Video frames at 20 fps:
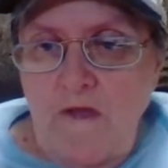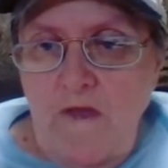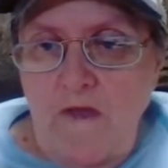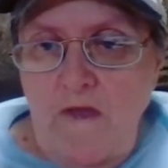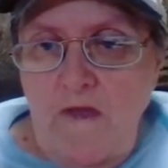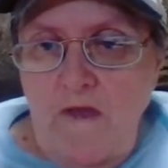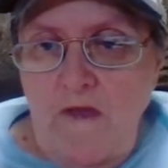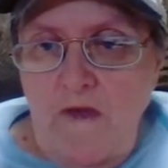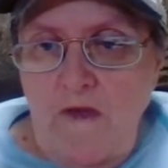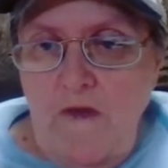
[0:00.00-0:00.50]

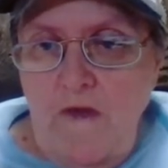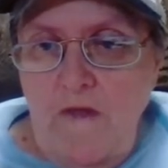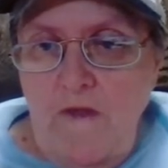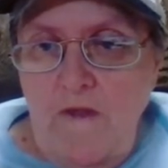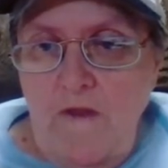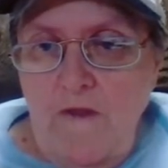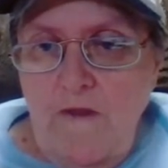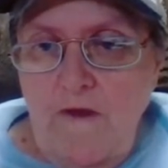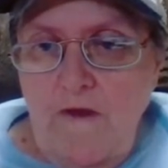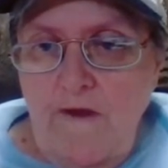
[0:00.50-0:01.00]

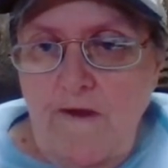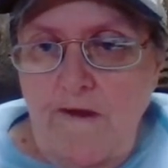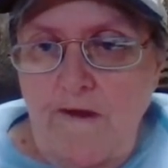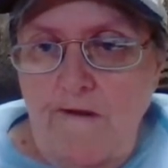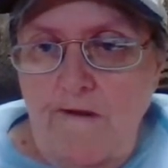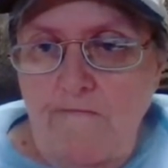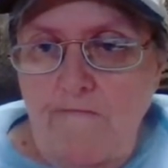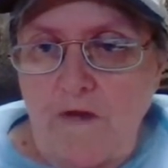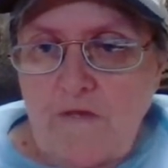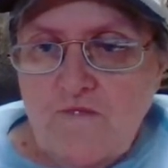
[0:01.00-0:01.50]
And
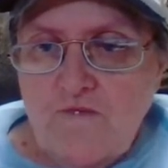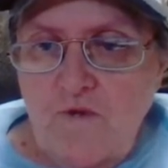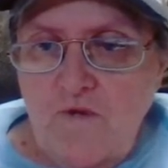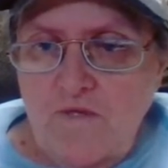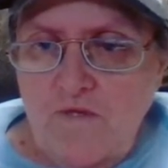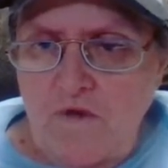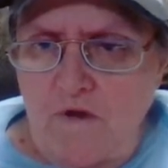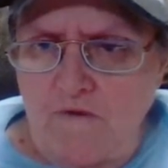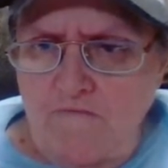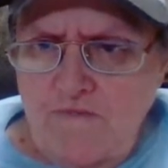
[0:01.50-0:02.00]
that's quite
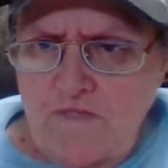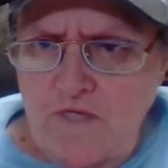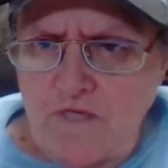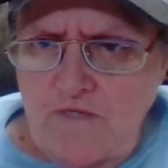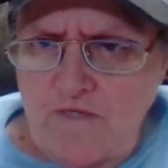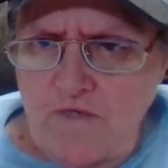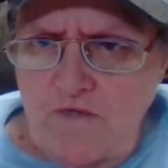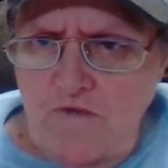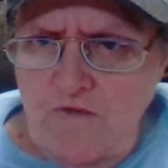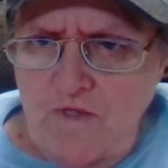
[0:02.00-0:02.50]
the
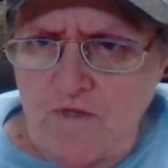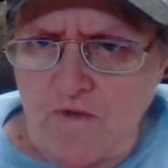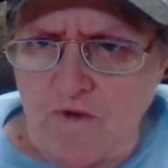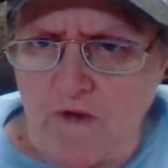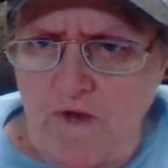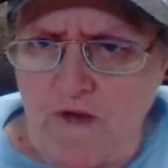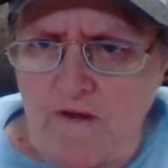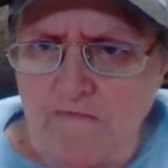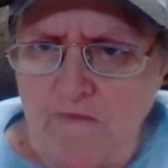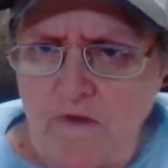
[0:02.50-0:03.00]
conversation you two are
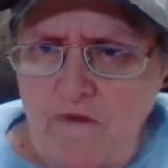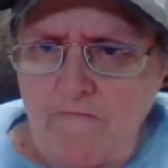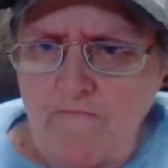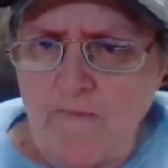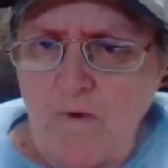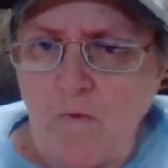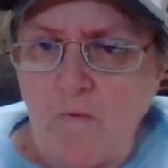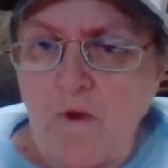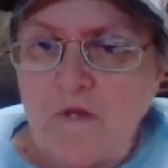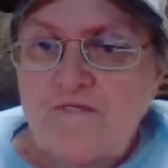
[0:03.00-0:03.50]
having.
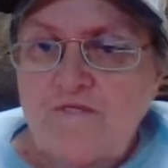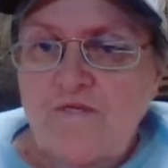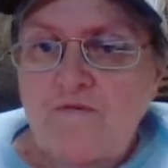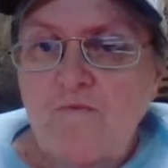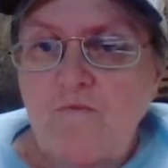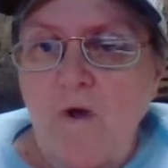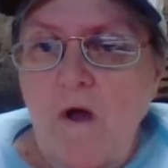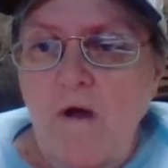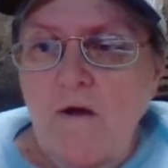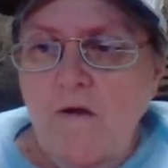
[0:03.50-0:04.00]
But once in a
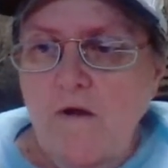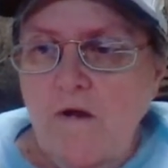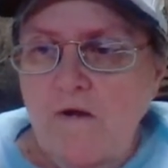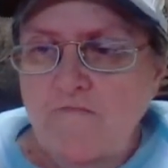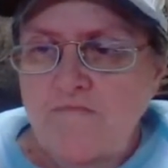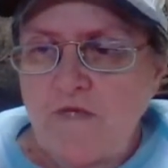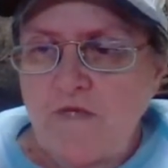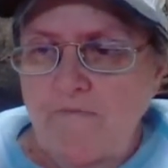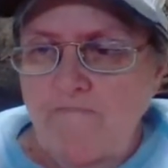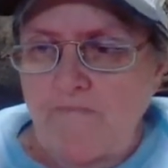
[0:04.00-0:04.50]
while, it
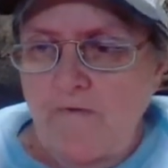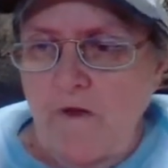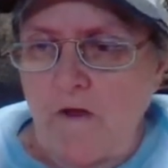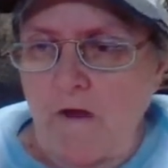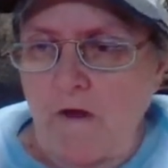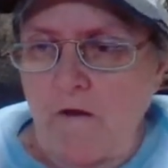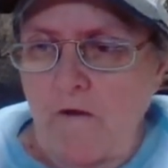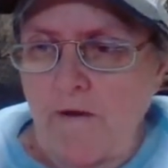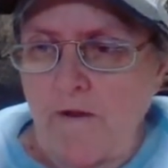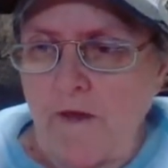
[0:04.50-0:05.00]
comes up for
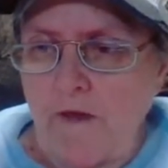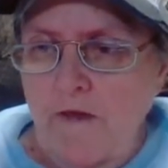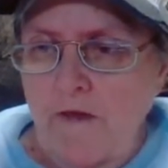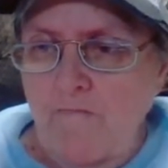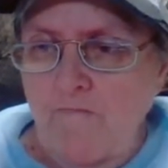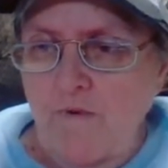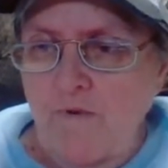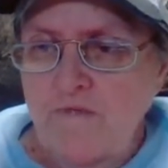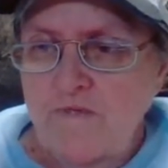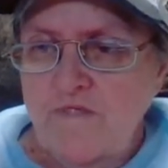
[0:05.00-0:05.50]
air and I
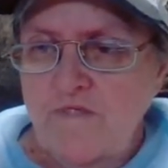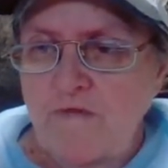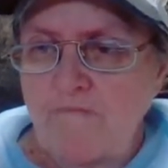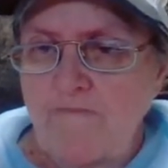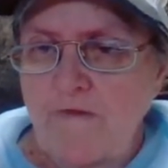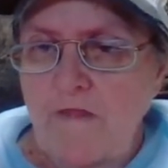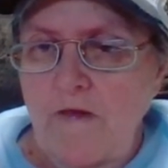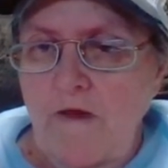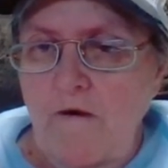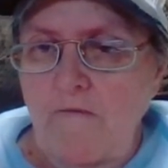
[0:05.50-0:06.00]
can point
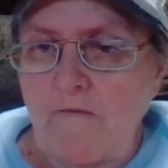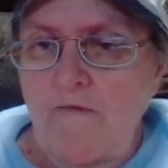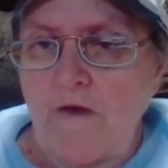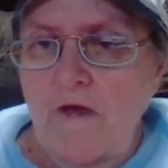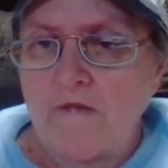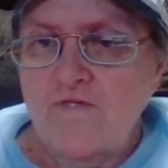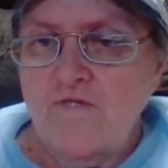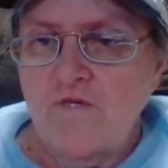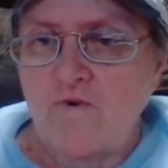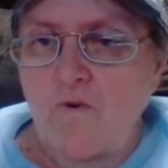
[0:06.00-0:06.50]
something out, and
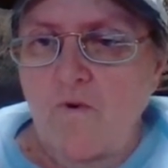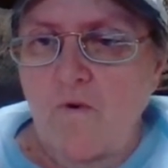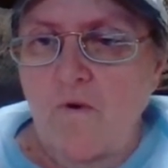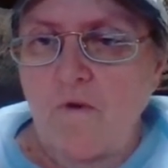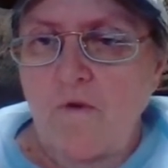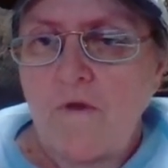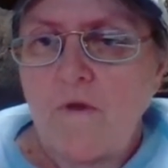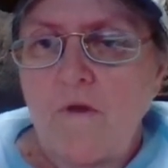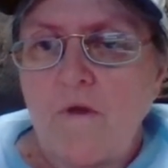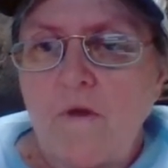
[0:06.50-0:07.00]
that's
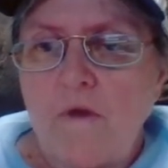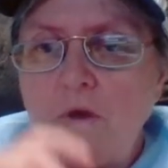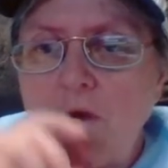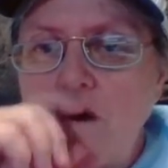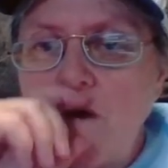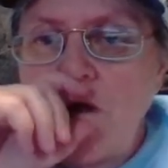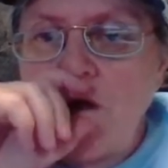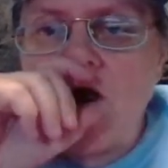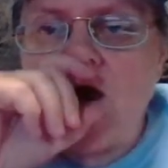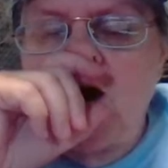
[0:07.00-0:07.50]
cool,
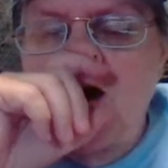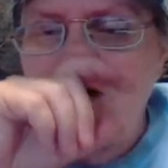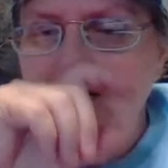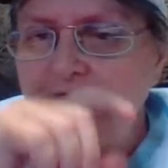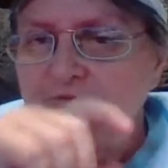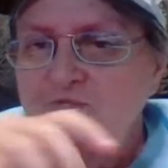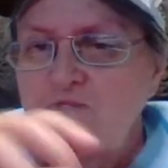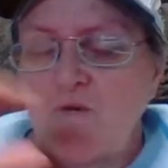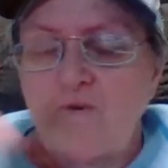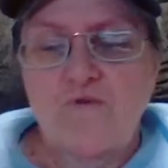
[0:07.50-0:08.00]

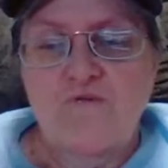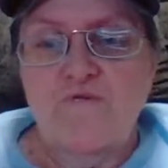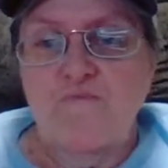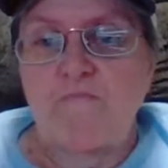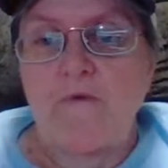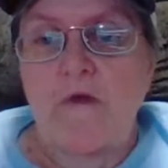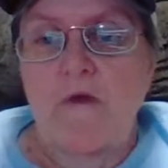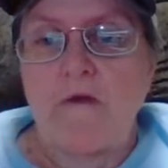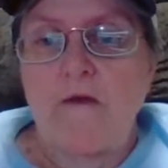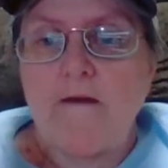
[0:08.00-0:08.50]
so to
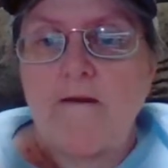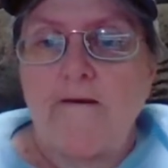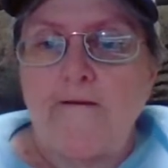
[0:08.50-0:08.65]
speak.